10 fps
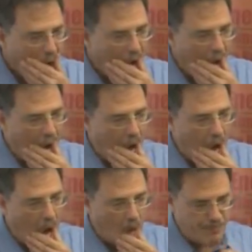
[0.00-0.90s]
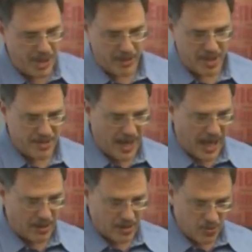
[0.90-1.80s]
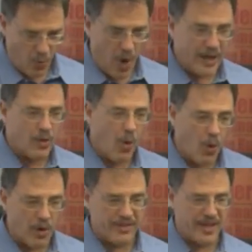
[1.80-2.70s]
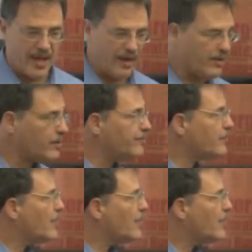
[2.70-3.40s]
uh, billion dollars, one or the other.